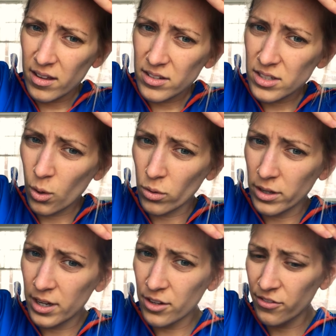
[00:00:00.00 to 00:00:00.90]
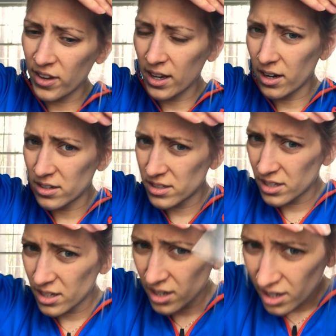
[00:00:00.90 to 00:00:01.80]
Just hold it in your
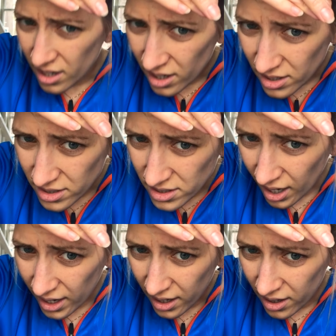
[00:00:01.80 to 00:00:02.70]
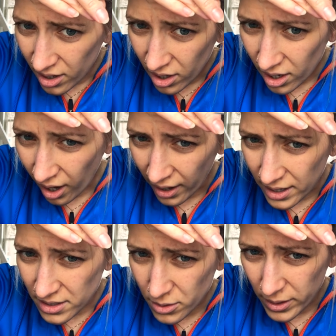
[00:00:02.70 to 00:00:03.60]
fingers and just kind of cut
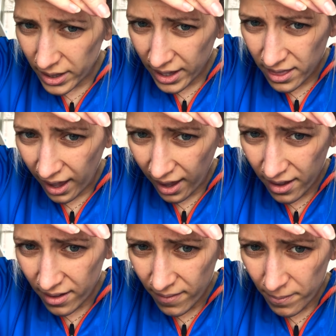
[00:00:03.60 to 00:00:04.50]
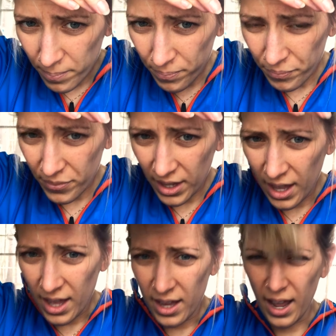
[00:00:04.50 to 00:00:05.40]
into it like that.
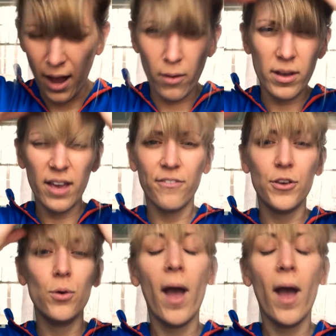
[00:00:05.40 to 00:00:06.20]
Now, if you